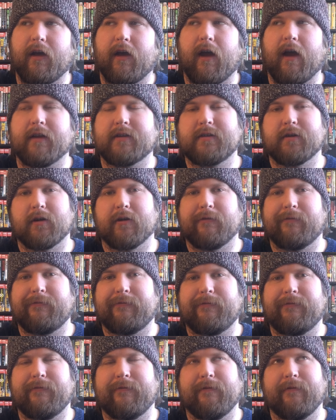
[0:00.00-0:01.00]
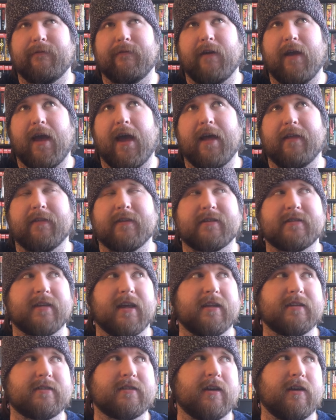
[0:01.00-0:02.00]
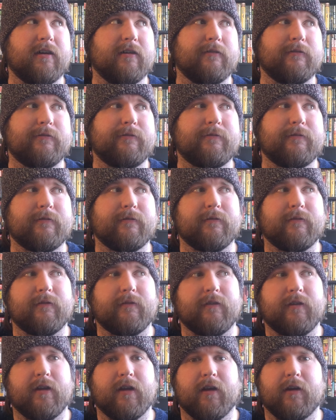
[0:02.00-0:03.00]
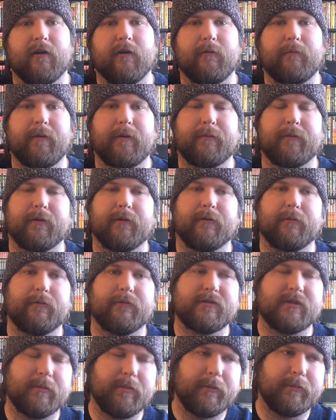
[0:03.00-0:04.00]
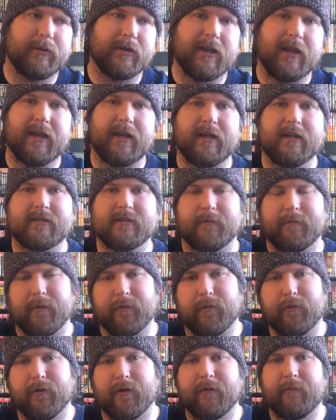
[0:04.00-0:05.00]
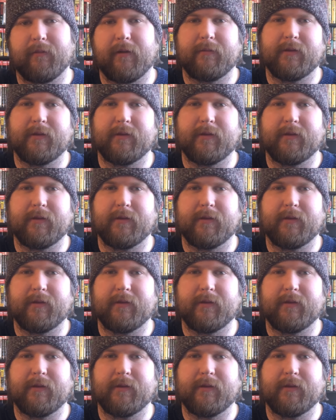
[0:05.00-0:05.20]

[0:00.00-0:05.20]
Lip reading: I sort of had the sense of, you know, people, some people would like it, some people wouldn't.